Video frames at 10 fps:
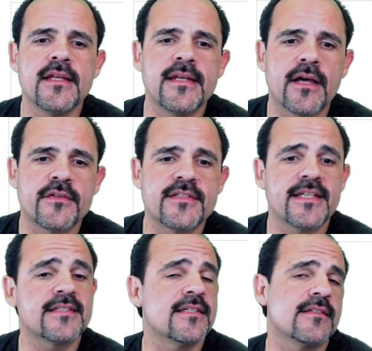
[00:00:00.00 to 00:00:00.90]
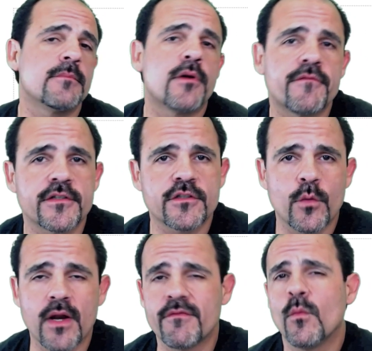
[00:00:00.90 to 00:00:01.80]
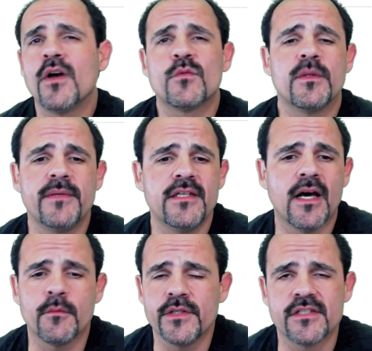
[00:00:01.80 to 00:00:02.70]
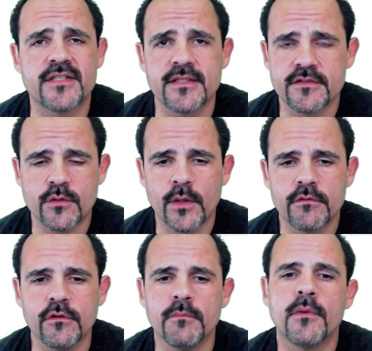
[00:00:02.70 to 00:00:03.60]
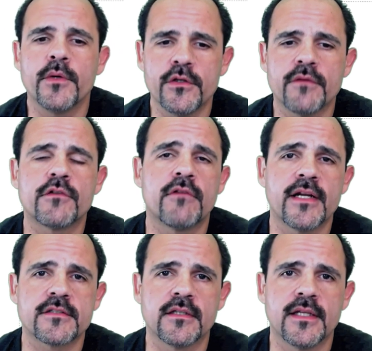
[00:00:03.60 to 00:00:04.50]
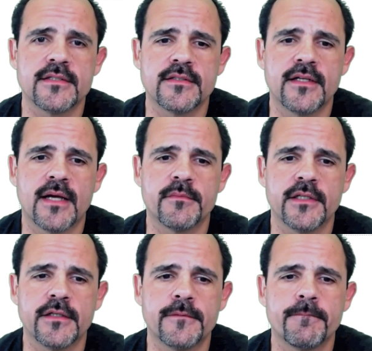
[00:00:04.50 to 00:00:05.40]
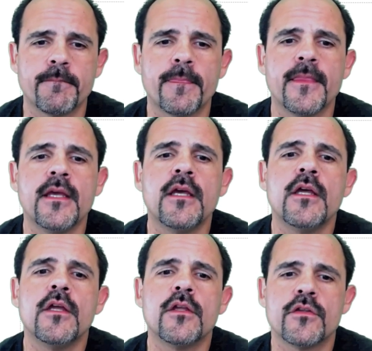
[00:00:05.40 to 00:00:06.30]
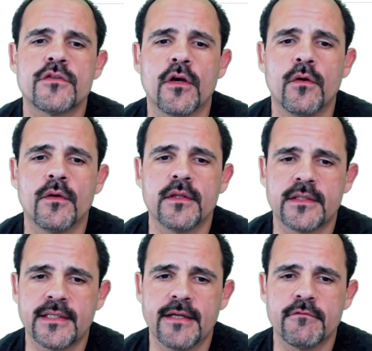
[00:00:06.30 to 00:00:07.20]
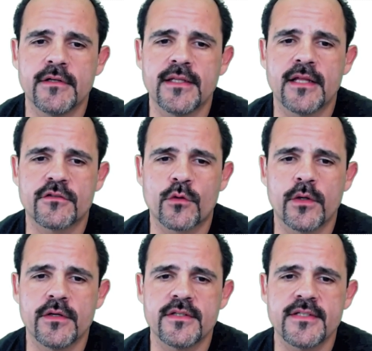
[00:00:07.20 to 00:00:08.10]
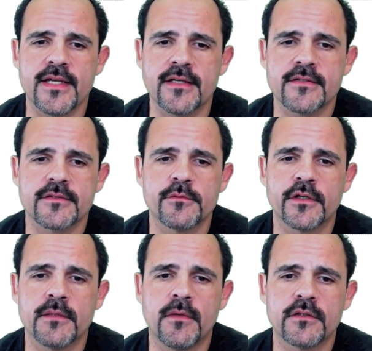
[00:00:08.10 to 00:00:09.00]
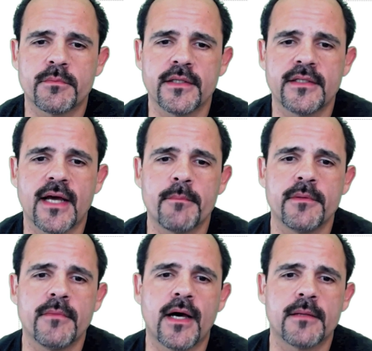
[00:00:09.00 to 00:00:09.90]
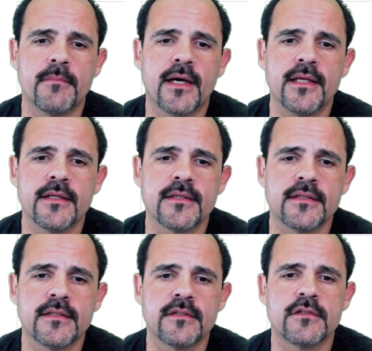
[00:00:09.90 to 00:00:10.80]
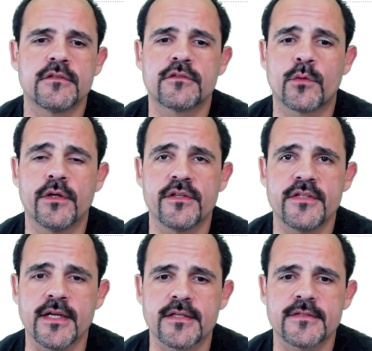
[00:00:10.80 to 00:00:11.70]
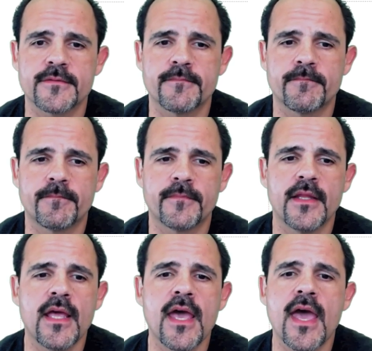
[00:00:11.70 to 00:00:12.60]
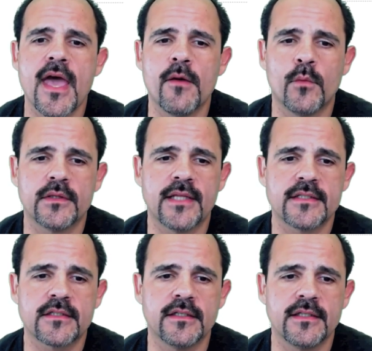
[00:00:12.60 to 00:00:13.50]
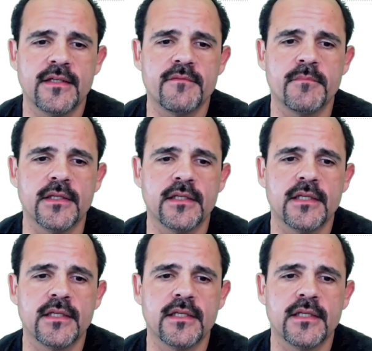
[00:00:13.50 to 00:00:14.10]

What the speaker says: Now 6 isn't a perfect square. If it was, we'd be done. We just take the square root, but we do have to rationalize the denominator. So to get rid of that square root of 6, we're going to multiply top and bottom by square root of 6. And what that's going to give me